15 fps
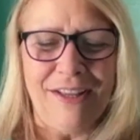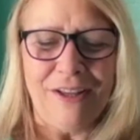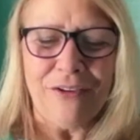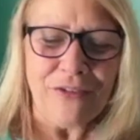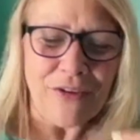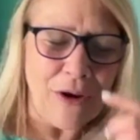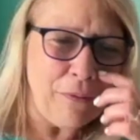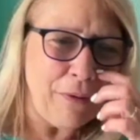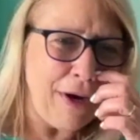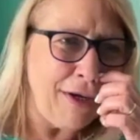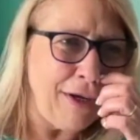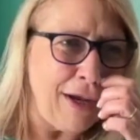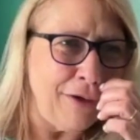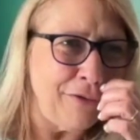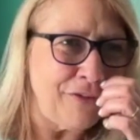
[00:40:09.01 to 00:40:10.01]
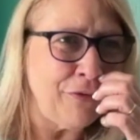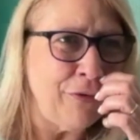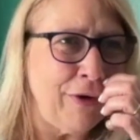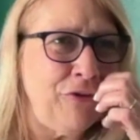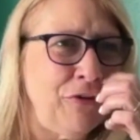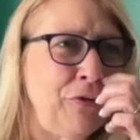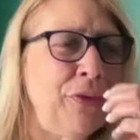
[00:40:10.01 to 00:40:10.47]
So
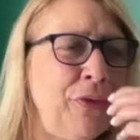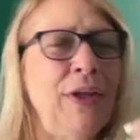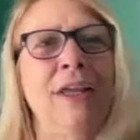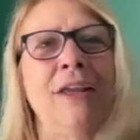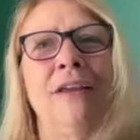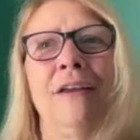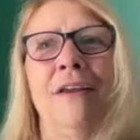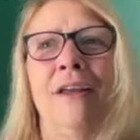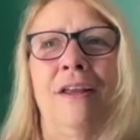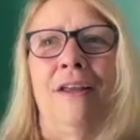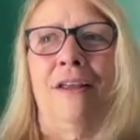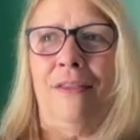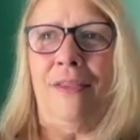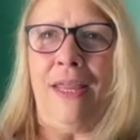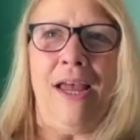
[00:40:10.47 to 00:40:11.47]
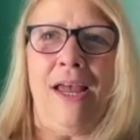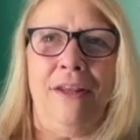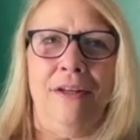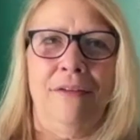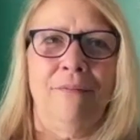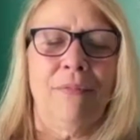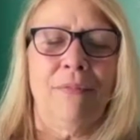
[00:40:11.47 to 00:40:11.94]
I do think
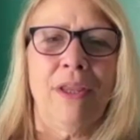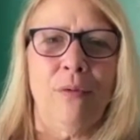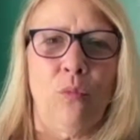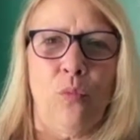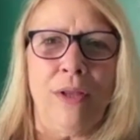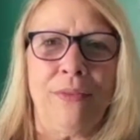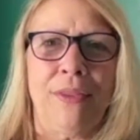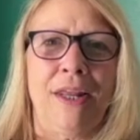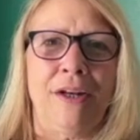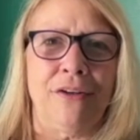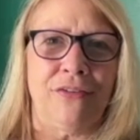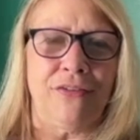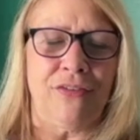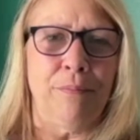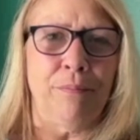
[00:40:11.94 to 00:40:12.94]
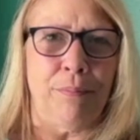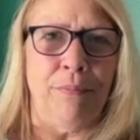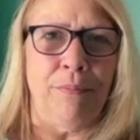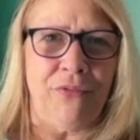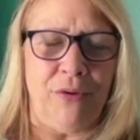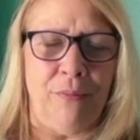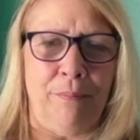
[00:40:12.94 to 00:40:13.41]
that what that is
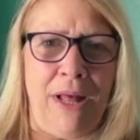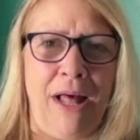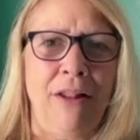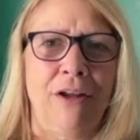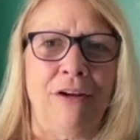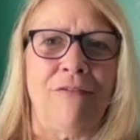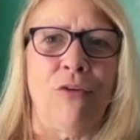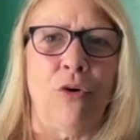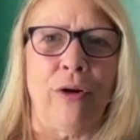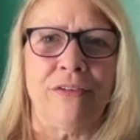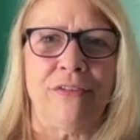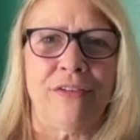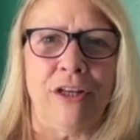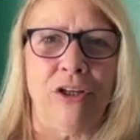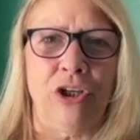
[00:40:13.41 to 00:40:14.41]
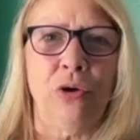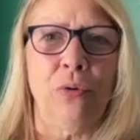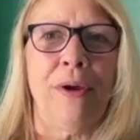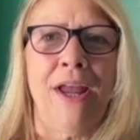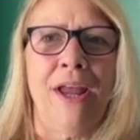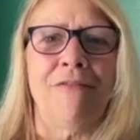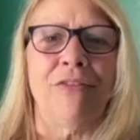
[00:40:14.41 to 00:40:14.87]
symbolic for is that you
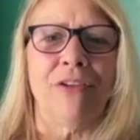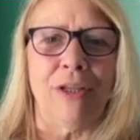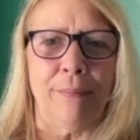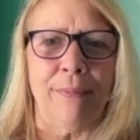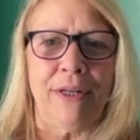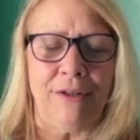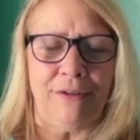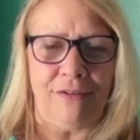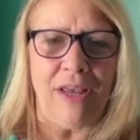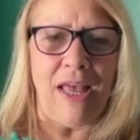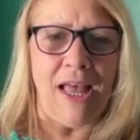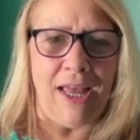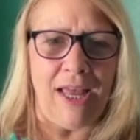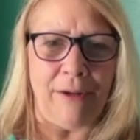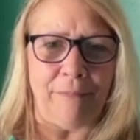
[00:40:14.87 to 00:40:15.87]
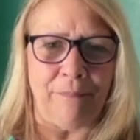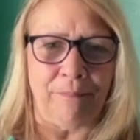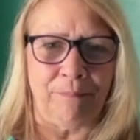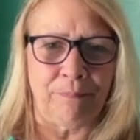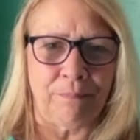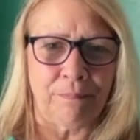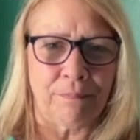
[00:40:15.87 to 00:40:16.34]
have limited time
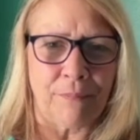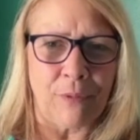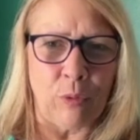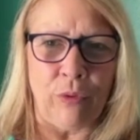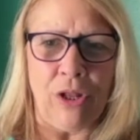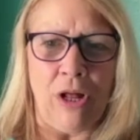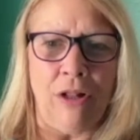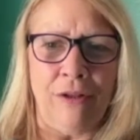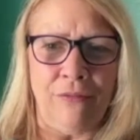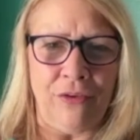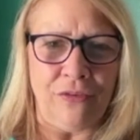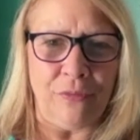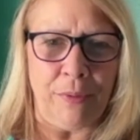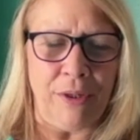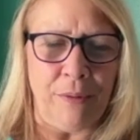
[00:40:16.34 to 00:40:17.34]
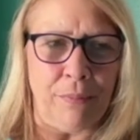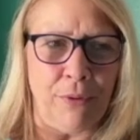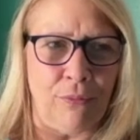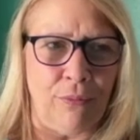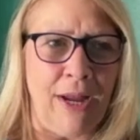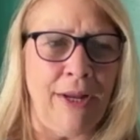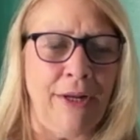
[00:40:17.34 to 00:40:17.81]
with all of these
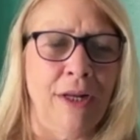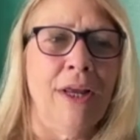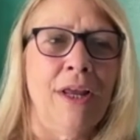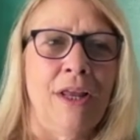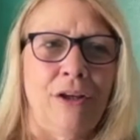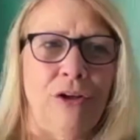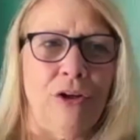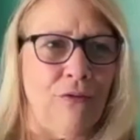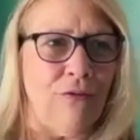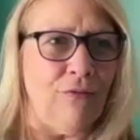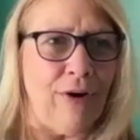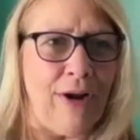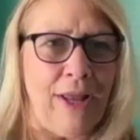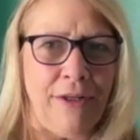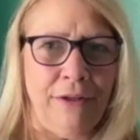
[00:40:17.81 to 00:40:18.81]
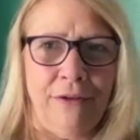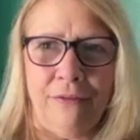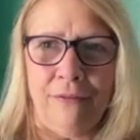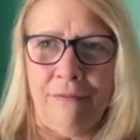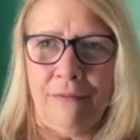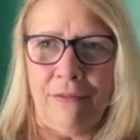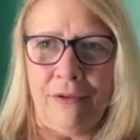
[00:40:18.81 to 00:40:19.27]
people, right? Your friend,
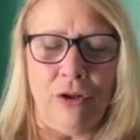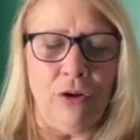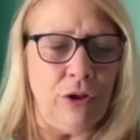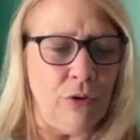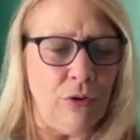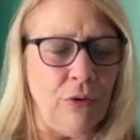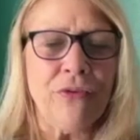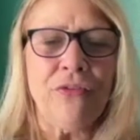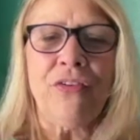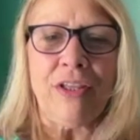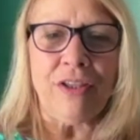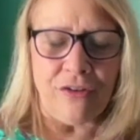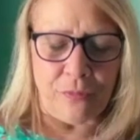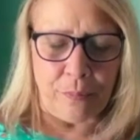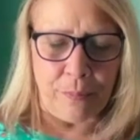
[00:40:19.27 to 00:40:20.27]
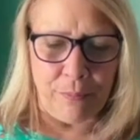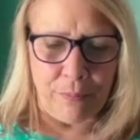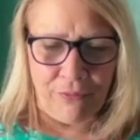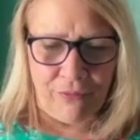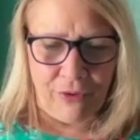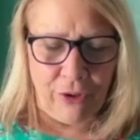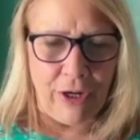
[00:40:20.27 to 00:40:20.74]
you don't see these
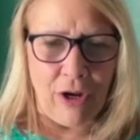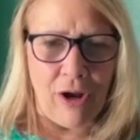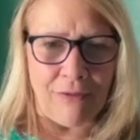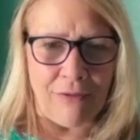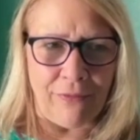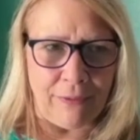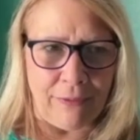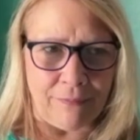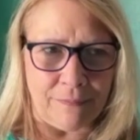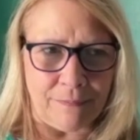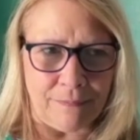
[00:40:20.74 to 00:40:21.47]
people very often.